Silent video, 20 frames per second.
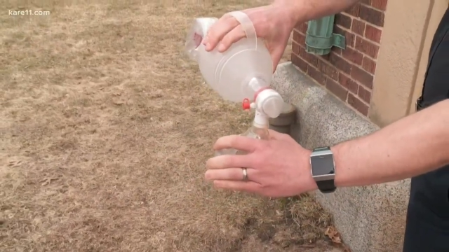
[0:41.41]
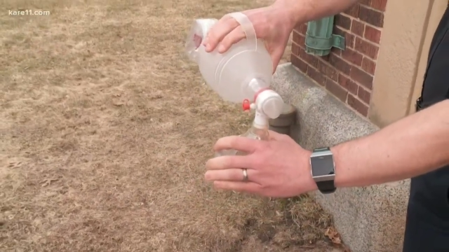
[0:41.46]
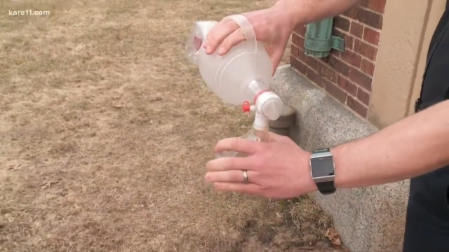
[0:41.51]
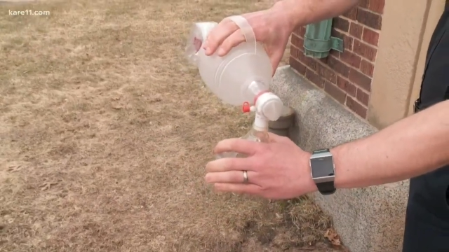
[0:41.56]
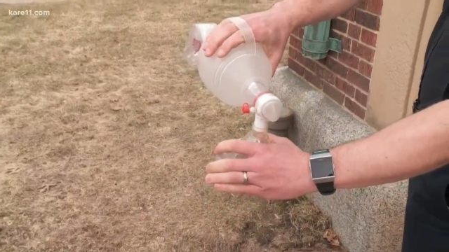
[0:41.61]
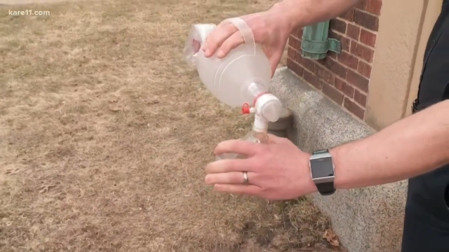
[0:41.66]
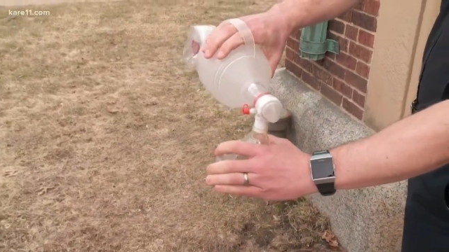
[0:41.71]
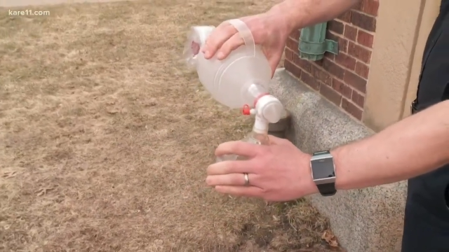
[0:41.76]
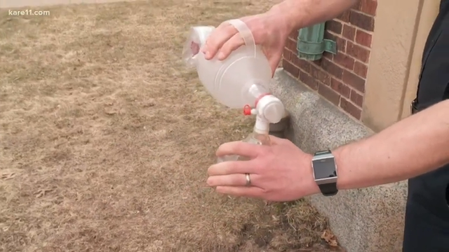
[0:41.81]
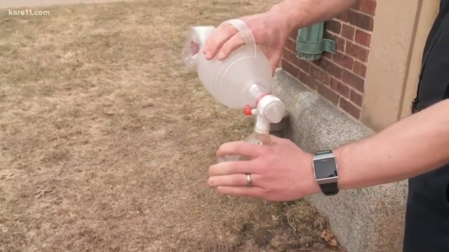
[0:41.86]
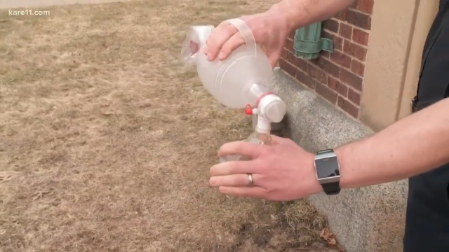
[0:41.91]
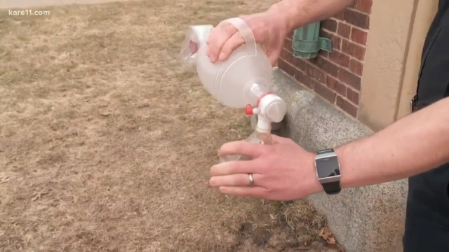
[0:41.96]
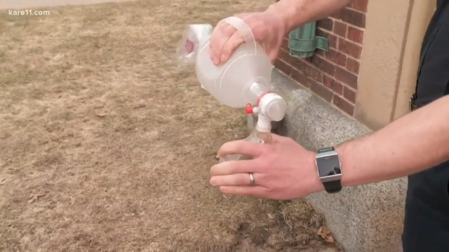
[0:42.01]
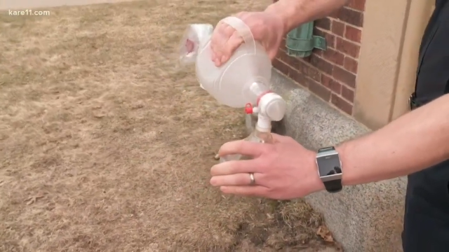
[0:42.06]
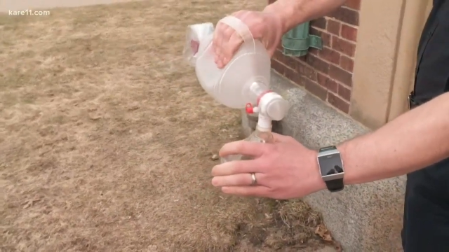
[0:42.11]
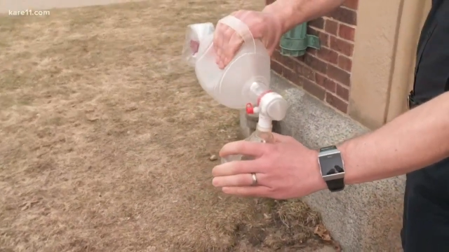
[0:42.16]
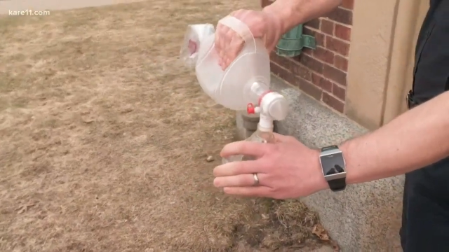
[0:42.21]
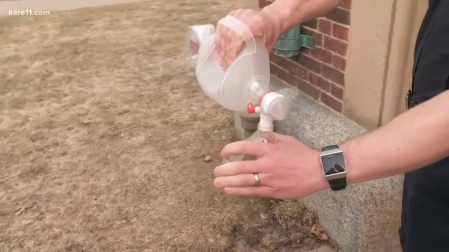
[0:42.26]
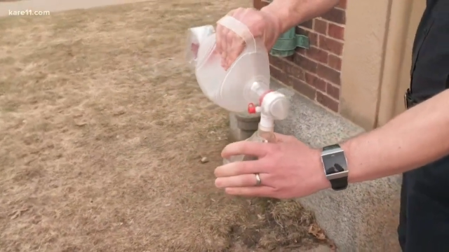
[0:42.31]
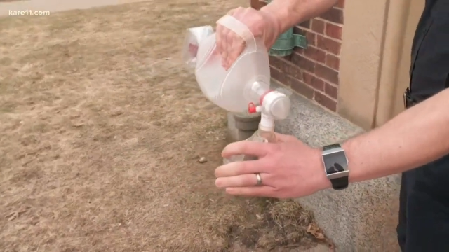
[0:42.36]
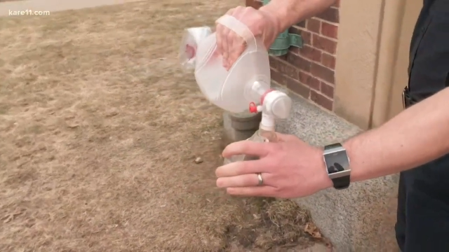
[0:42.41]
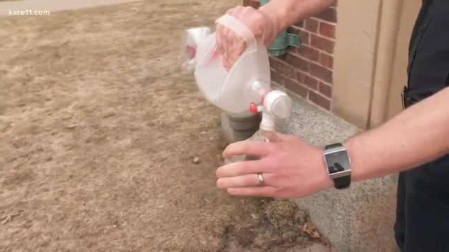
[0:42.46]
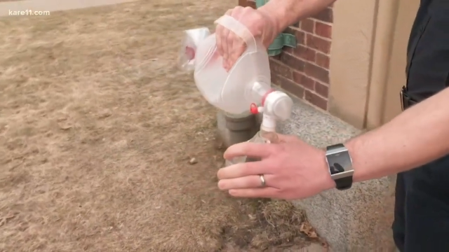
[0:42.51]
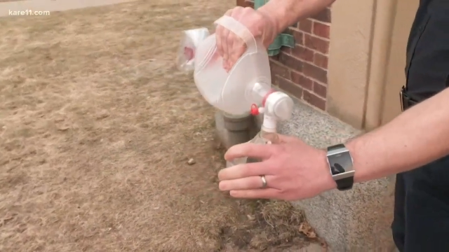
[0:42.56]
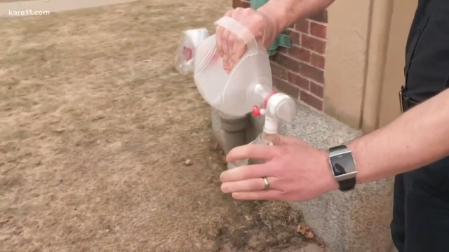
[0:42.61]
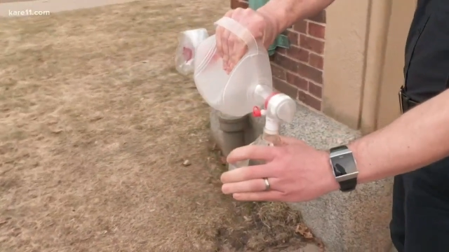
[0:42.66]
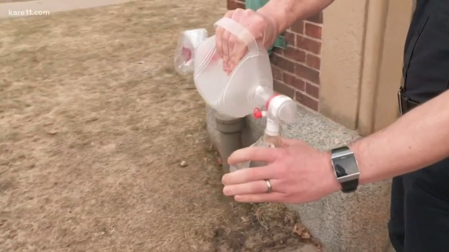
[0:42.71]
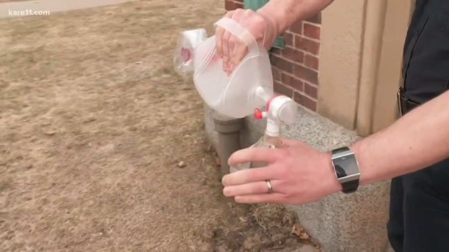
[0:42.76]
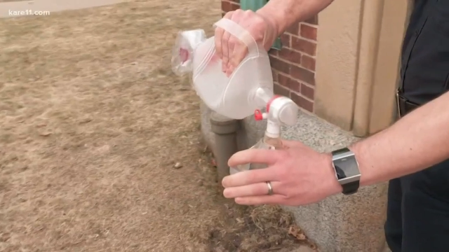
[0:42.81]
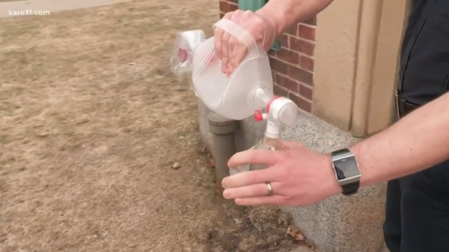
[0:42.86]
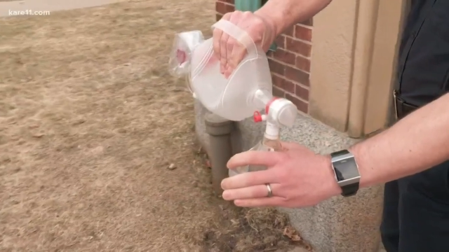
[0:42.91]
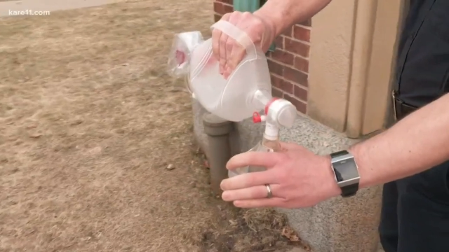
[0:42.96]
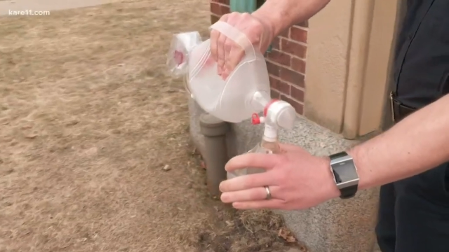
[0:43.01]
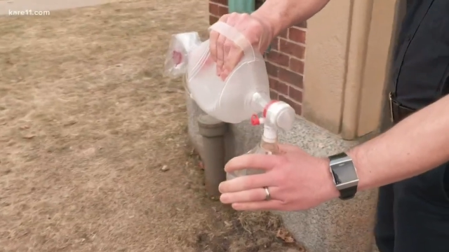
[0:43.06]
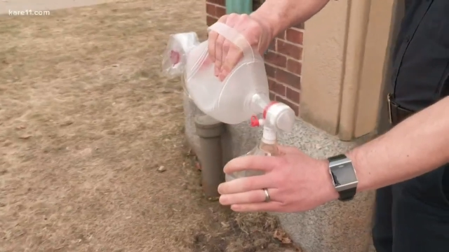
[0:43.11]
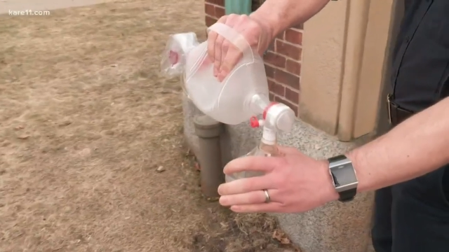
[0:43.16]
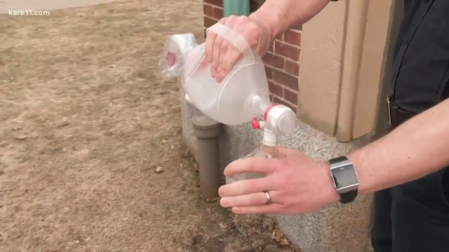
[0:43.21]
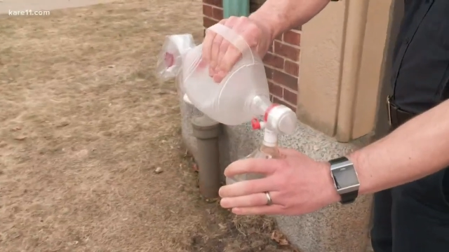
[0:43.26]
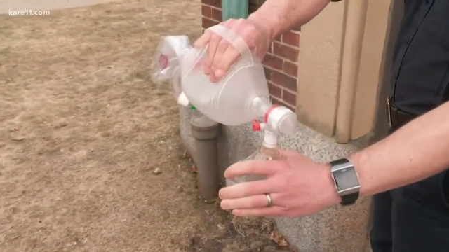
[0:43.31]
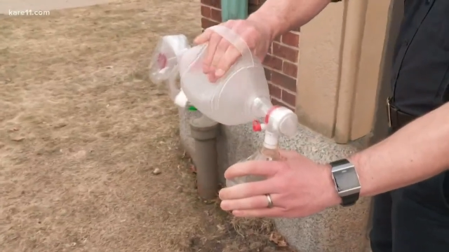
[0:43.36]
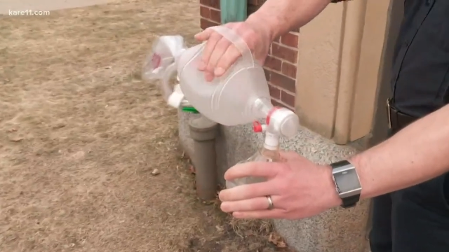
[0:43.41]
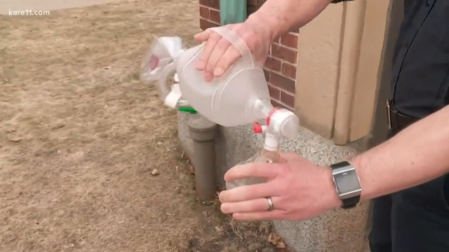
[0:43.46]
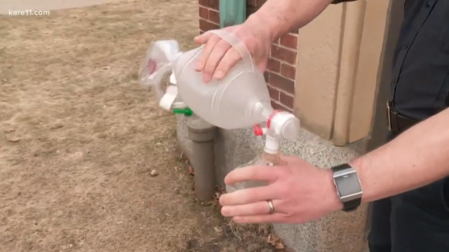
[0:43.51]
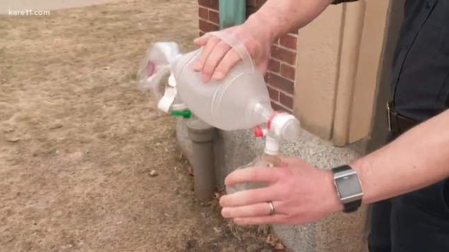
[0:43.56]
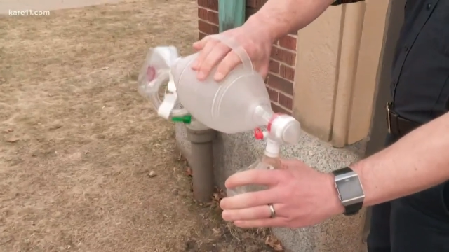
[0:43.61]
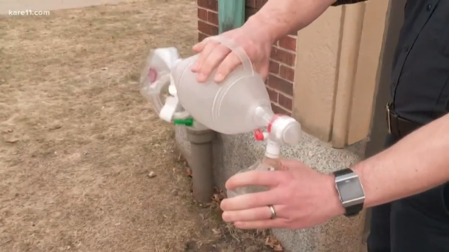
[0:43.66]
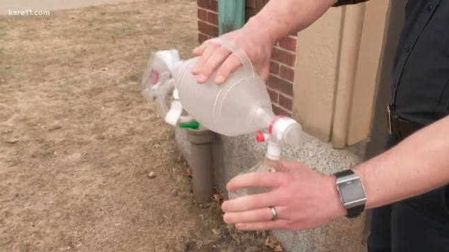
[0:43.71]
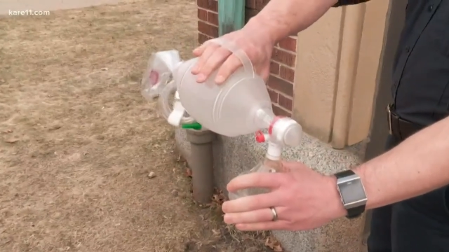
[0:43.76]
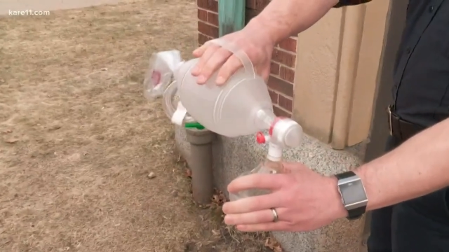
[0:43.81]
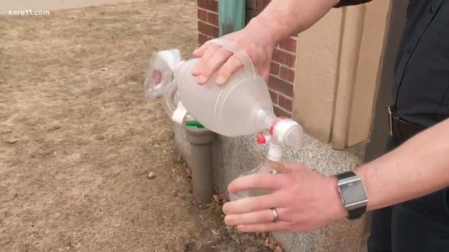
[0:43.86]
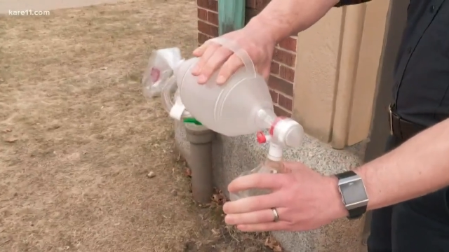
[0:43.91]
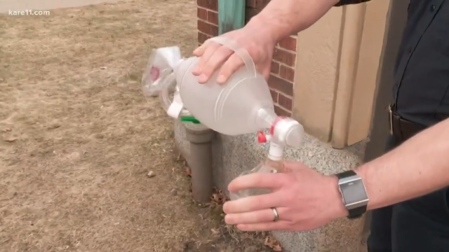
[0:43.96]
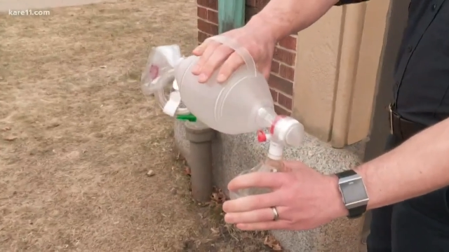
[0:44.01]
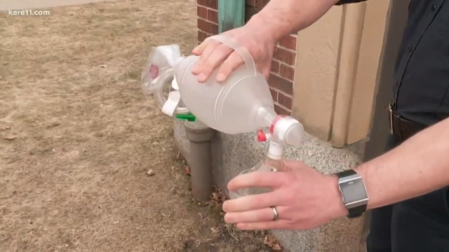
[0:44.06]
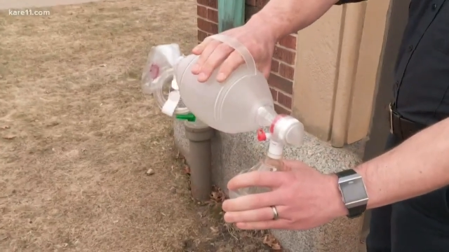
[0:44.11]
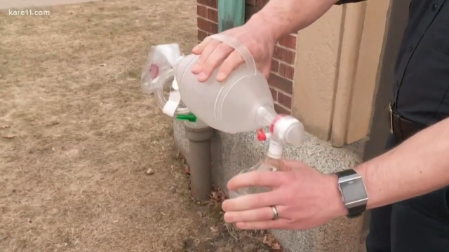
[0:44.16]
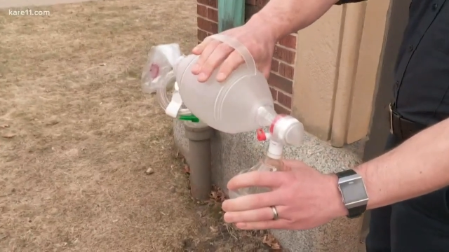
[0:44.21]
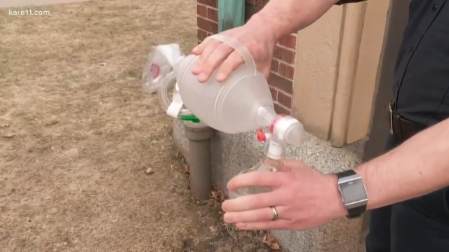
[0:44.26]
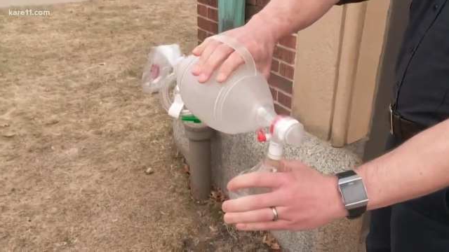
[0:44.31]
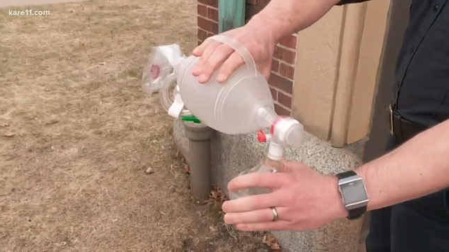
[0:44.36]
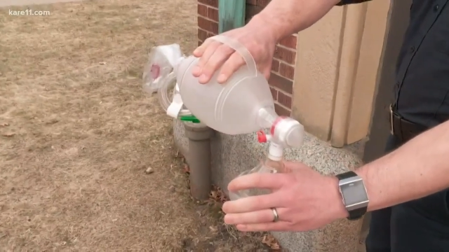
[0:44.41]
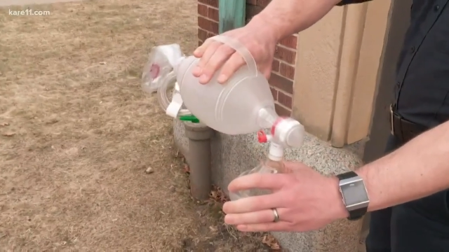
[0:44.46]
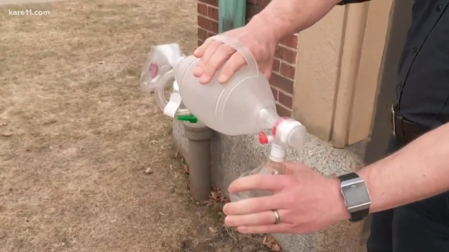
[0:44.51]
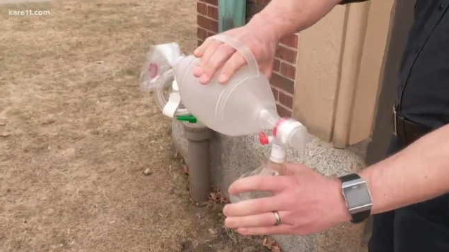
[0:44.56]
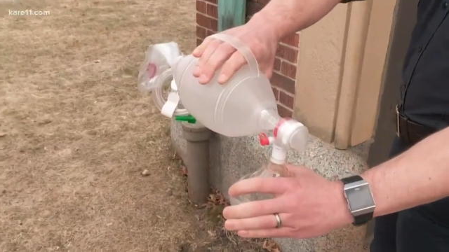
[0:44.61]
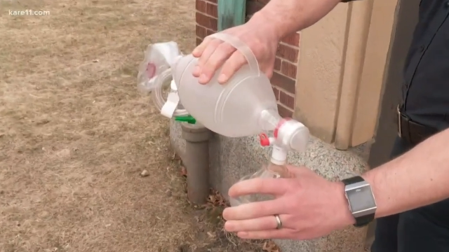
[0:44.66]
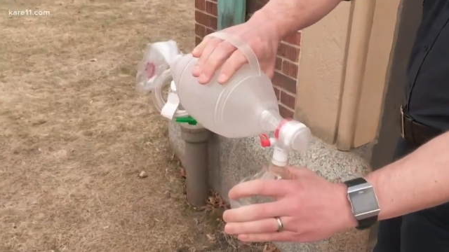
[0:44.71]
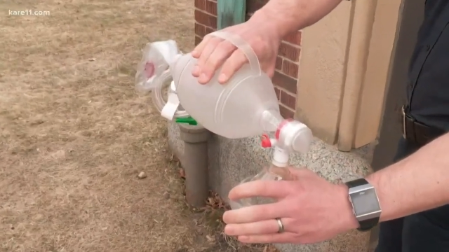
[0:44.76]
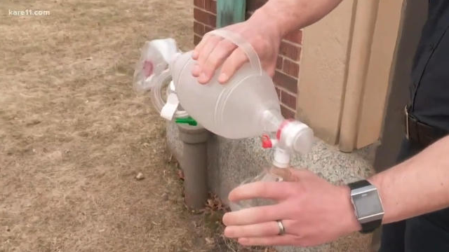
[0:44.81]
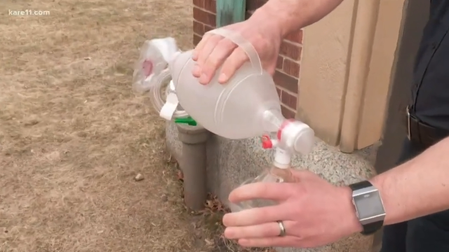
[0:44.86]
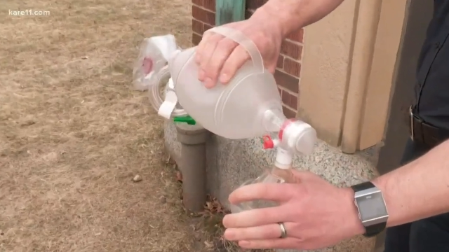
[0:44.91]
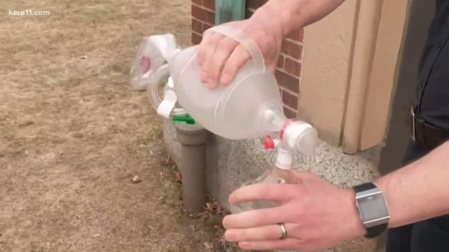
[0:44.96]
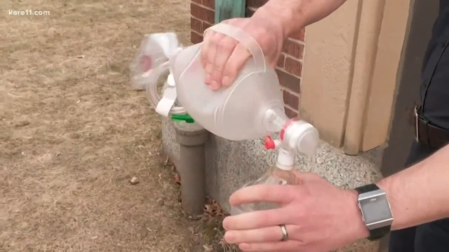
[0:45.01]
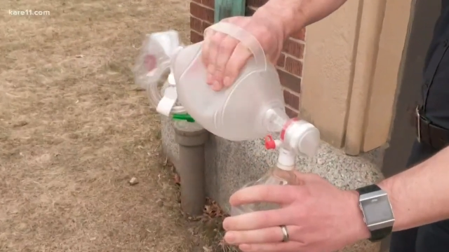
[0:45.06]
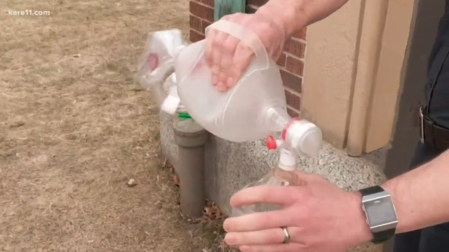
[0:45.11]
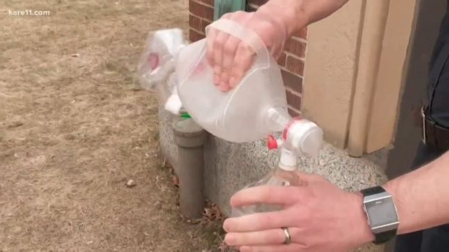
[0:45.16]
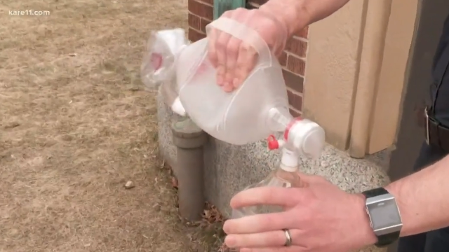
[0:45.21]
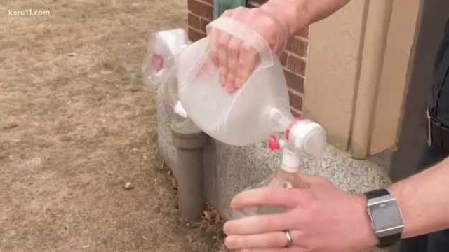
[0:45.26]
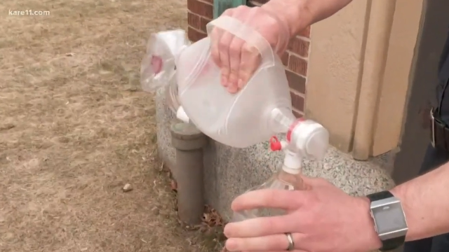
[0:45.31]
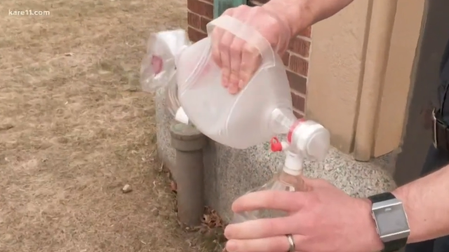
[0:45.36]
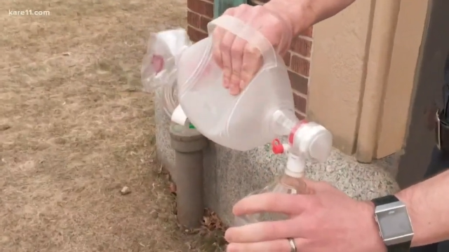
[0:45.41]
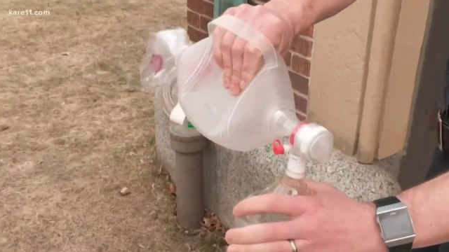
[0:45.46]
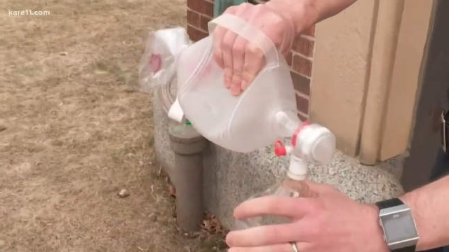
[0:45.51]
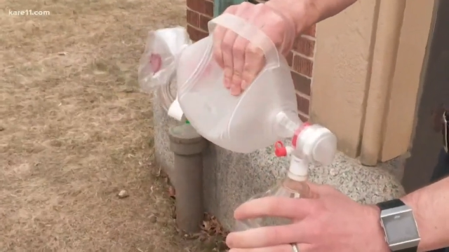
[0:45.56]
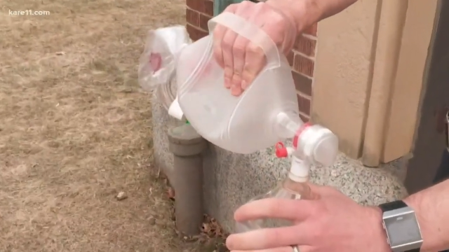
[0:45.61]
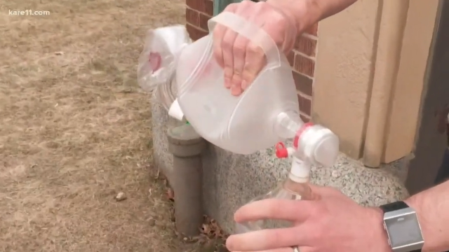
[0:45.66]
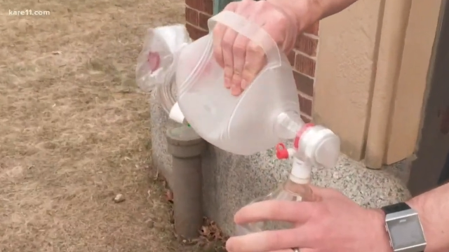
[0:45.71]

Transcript: No face is visible, so there are no lips to read.